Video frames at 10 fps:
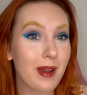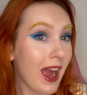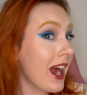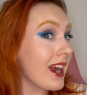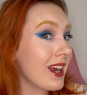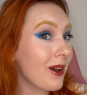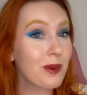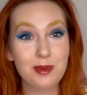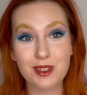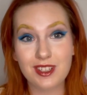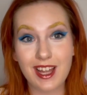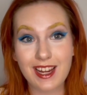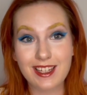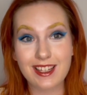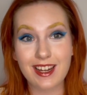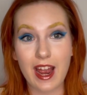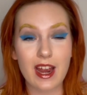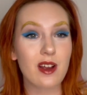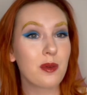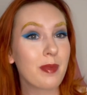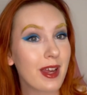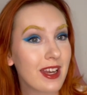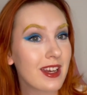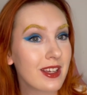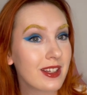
I hope you liked it. I hope I did